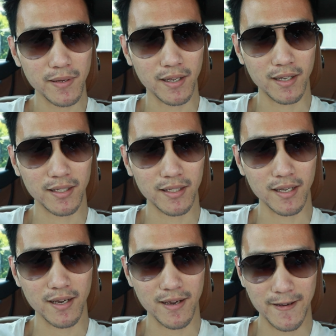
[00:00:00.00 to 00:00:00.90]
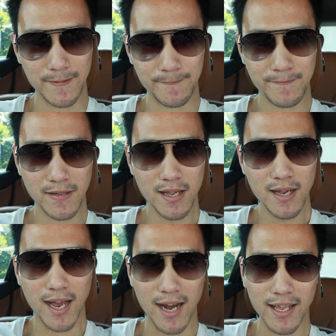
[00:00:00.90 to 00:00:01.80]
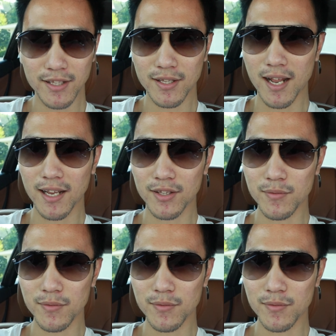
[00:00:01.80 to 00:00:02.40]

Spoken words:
because I like